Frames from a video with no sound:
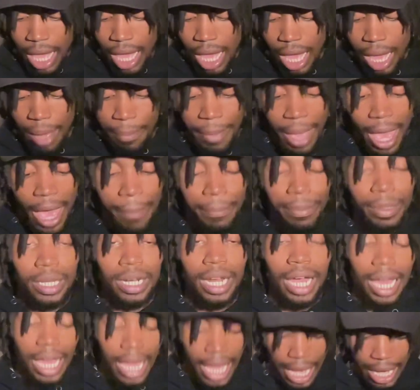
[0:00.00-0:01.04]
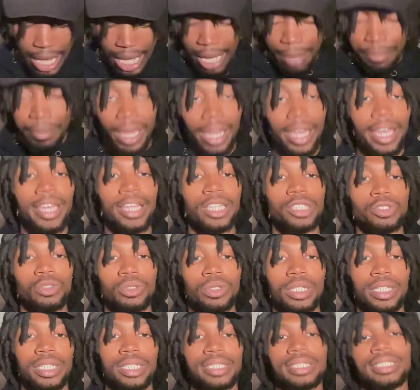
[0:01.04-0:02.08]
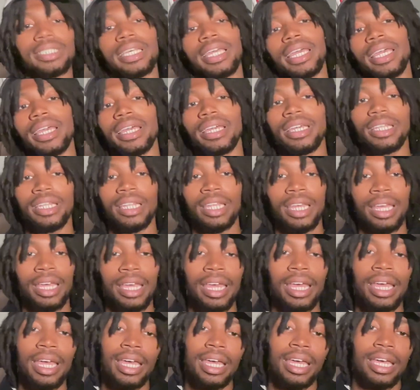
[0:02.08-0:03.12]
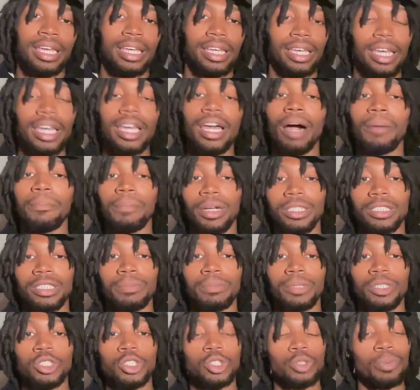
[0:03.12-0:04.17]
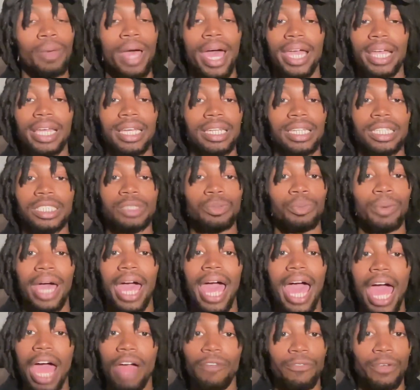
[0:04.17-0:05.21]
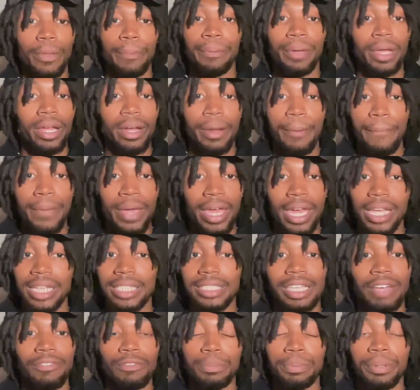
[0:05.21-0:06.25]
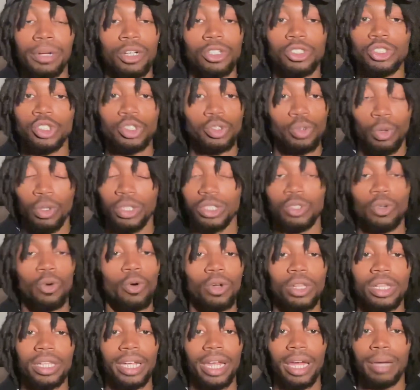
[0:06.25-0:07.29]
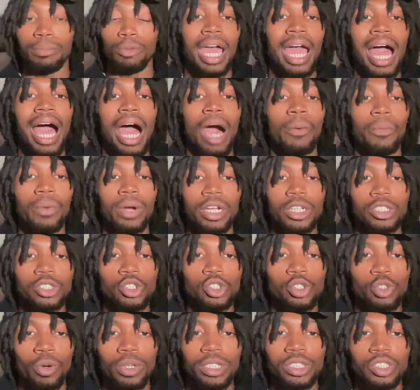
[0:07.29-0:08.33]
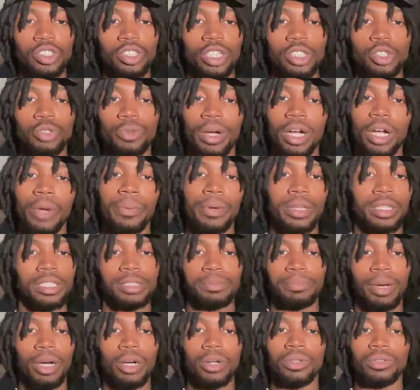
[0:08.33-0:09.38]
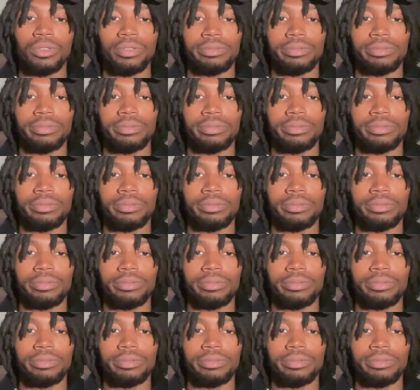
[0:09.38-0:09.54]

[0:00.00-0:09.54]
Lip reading: I'm happy that I got my hands on this, and yeah, I'm about to be swagging this with every pair of pants, every pair of shorts, all of that. I'm wearing Jordans just so I can wear this belt.